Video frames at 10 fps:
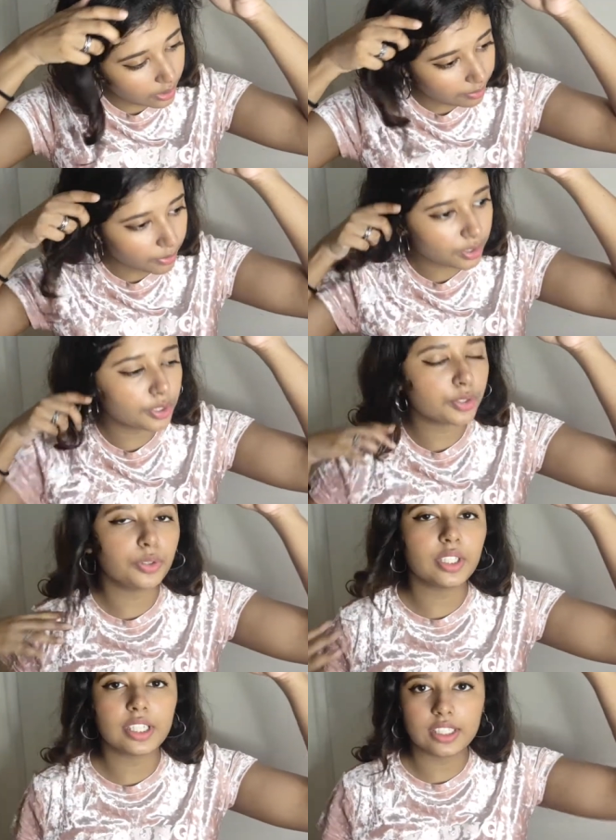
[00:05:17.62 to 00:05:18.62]
What I'm gonna
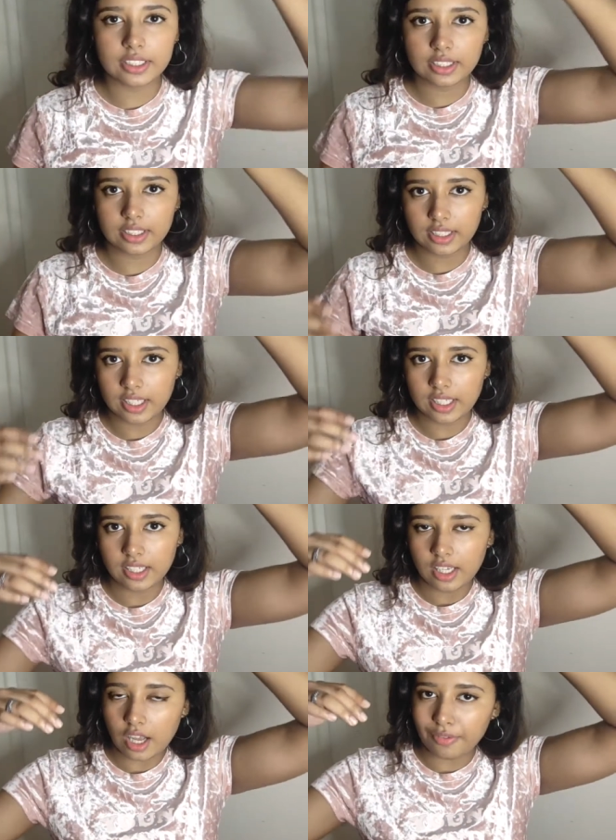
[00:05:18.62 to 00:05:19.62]
do is,
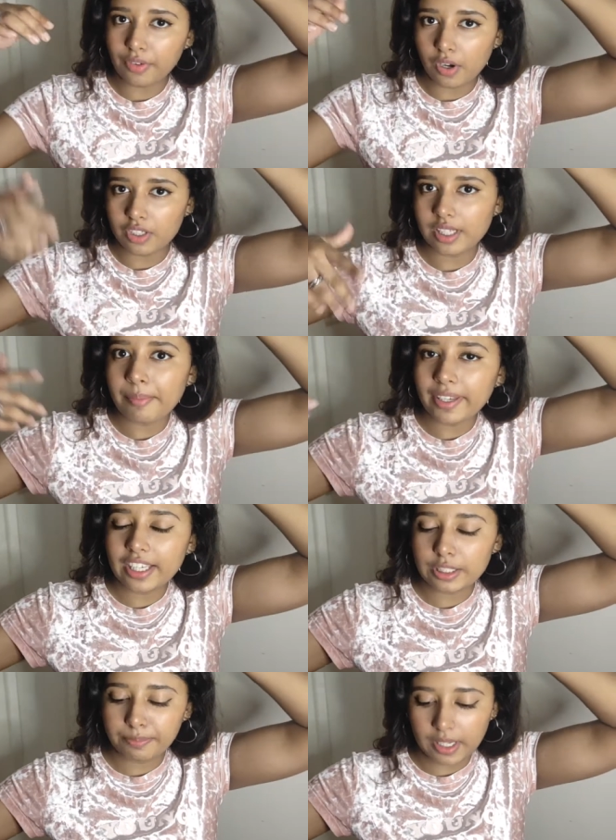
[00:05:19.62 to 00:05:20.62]
of course, I'm making
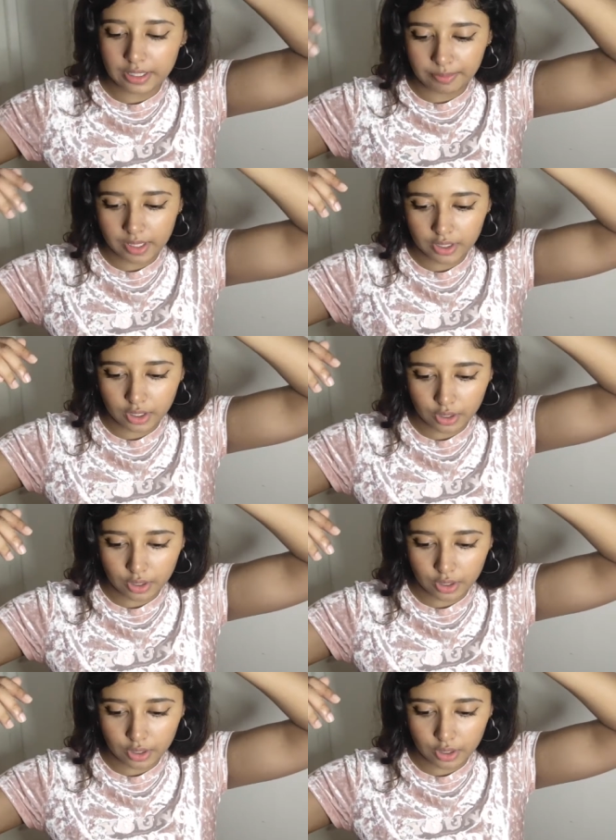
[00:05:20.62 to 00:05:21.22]
space buns,